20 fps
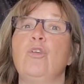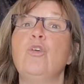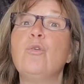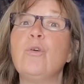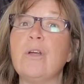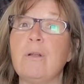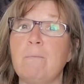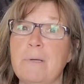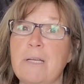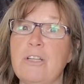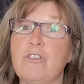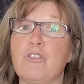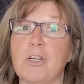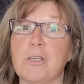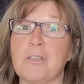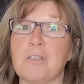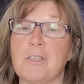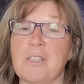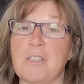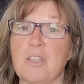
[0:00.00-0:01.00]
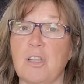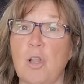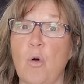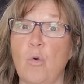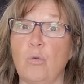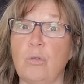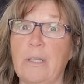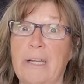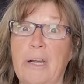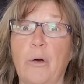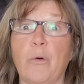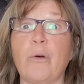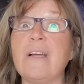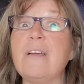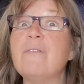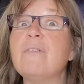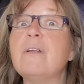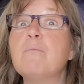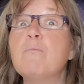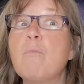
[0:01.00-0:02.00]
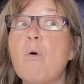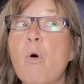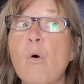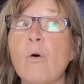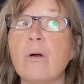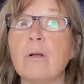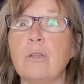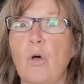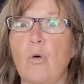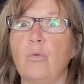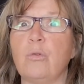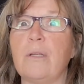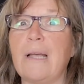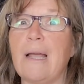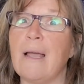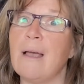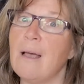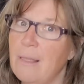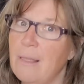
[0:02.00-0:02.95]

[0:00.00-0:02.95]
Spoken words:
You can be just as lonely or even more lonely